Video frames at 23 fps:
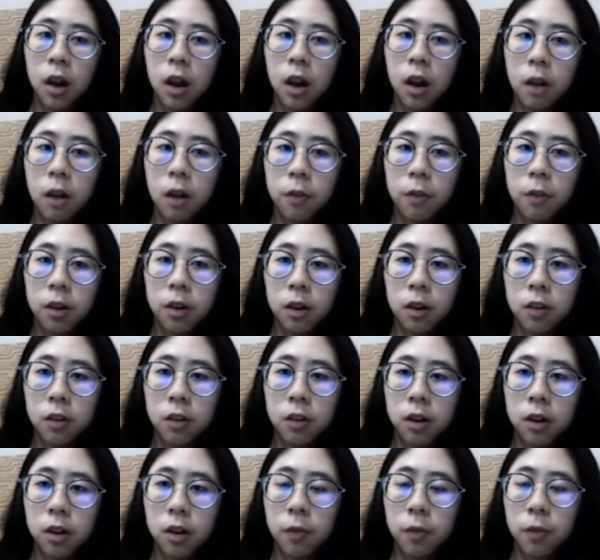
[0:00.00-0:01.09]
And for the
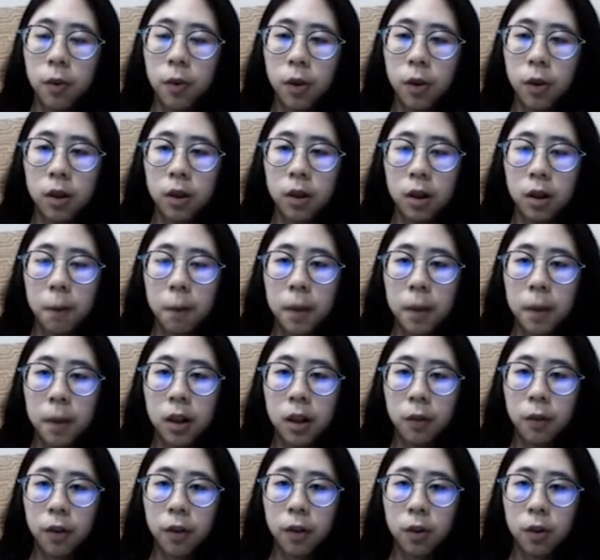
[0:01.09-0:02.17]
objective, we will determine
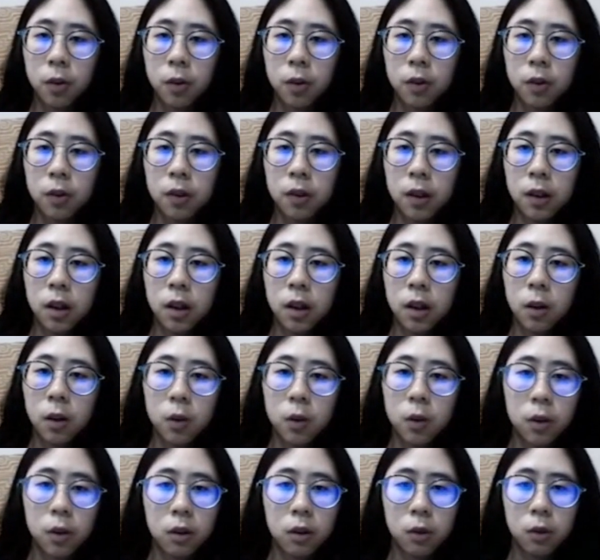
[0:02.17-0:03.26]
the frequency,
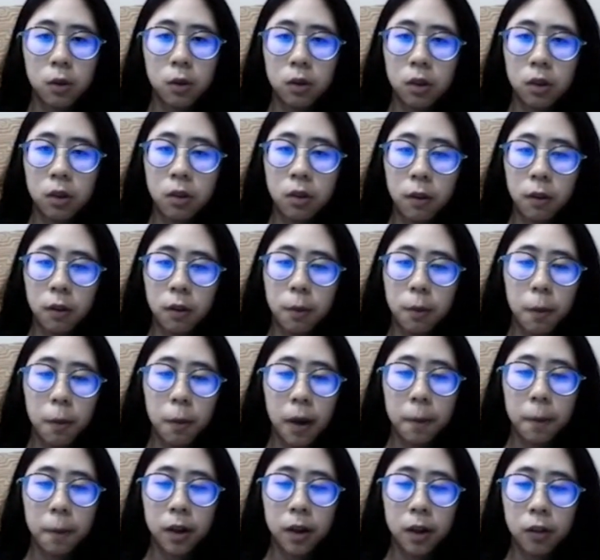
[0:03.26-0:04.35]
also the usage of mobile
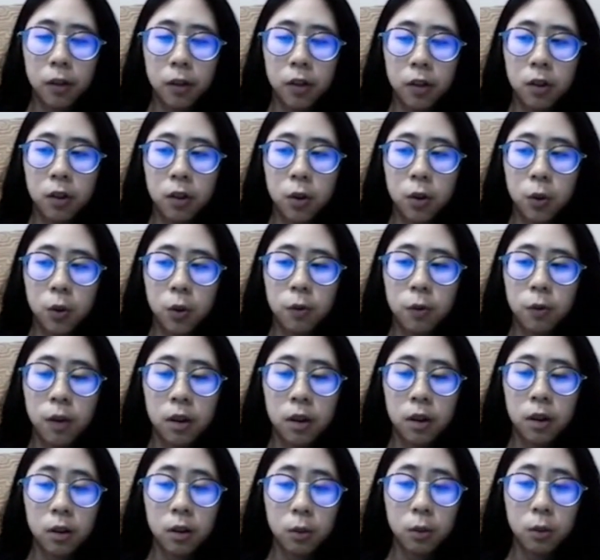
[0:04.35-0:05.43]
application used for
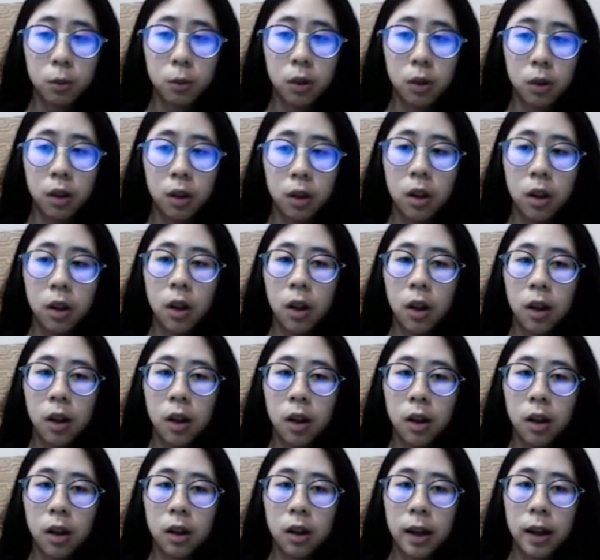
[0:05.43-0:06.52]
the student
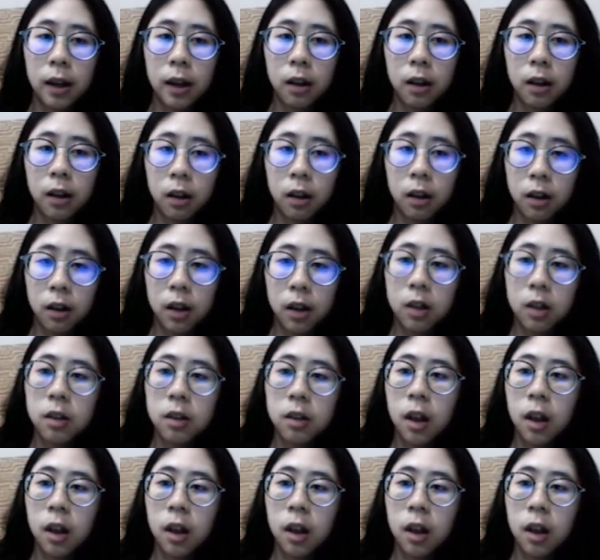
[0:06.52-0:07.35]
in their learning,